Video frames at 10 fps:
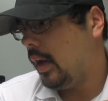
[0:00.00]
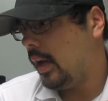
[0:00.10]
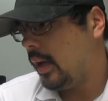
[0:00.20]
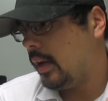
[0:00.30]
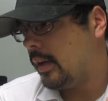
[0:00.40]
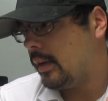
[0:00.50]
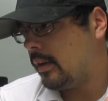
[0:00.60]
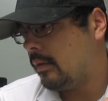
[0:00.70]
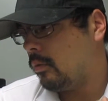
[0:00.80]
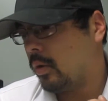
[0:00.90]

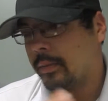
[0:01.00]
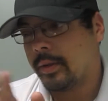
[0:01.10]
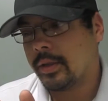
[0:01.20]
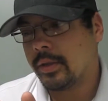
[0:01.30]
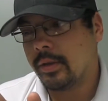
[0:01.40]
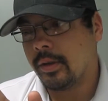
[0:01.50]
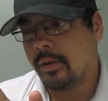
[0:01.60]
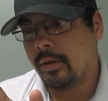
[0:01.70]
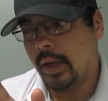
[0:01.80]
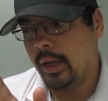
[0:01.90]
And what I'm going to show
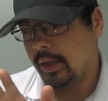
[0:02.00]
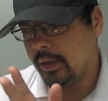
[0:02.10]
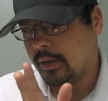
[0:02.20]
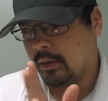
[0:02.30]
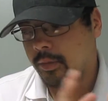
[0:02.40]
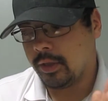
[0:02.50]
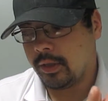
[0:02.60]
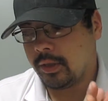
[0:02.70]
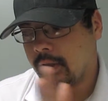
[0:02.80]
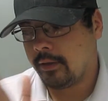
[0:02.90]
you is a bunch
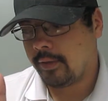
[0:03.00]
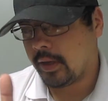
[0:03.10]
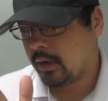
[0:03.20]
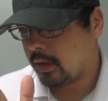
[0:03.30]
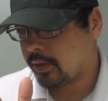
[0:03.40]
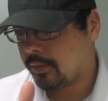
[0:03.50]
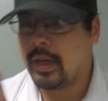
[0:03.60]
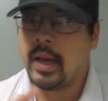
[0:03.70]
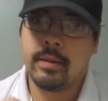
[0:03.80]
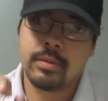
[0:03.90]
of stuff that cost
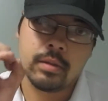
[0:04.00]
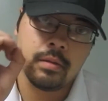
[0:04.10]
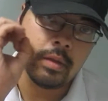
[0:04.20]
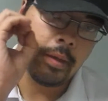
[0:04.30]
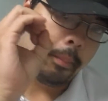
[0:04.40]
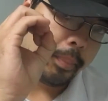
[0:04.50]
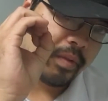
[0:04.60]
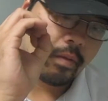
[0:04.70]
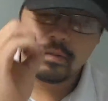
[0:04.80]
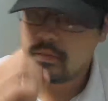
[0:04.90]
me absolutely
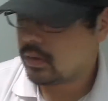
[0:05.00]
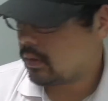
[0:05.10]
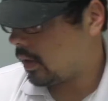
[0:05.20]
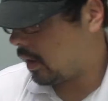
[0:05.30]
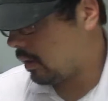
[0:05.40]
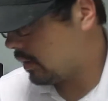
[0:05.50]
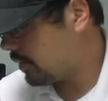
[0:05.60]
$0,